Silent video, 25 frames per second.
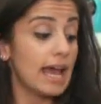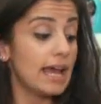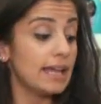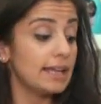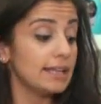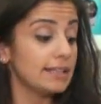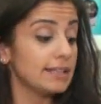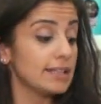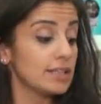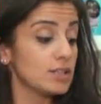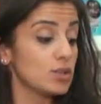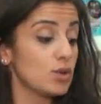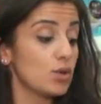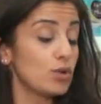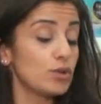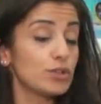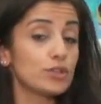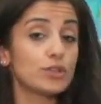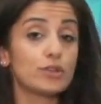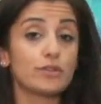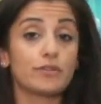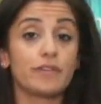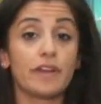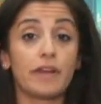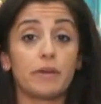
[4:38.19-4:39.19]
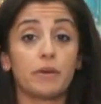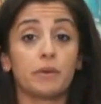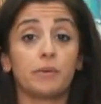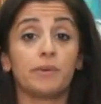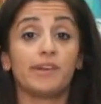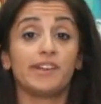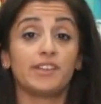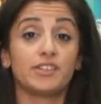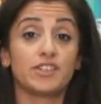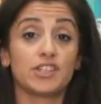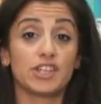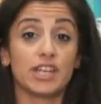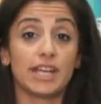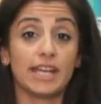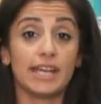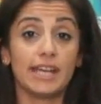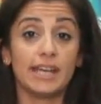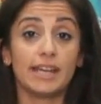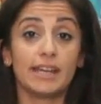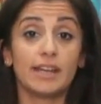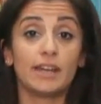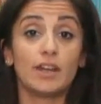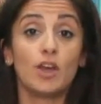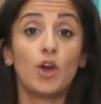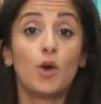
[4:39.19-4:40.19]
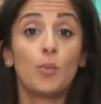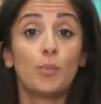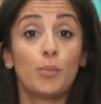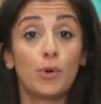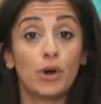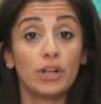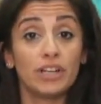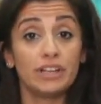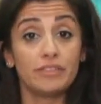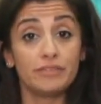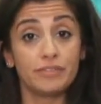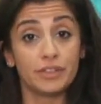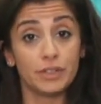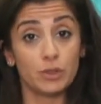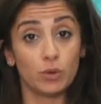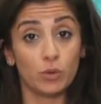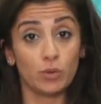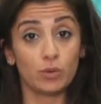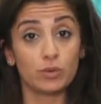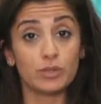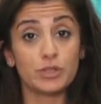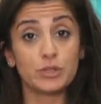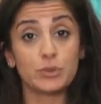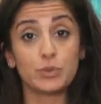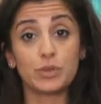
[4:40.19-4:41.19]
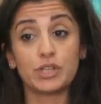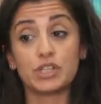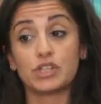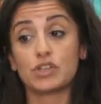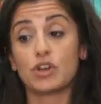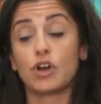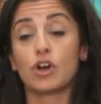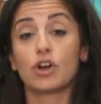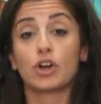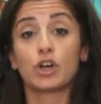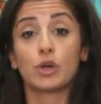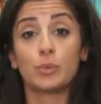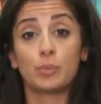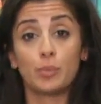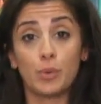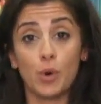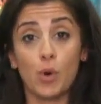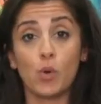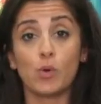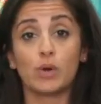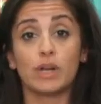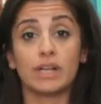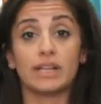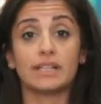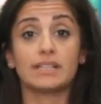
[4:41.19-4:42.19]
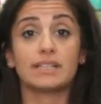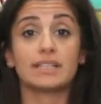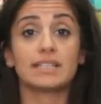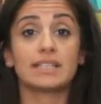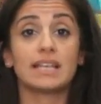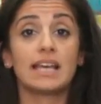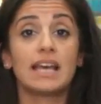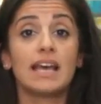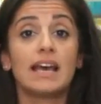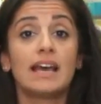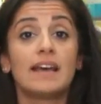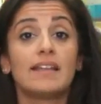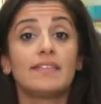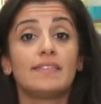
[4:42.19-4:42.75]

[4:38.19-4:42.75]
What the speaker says: and it is also very rich in polyphenols, which are components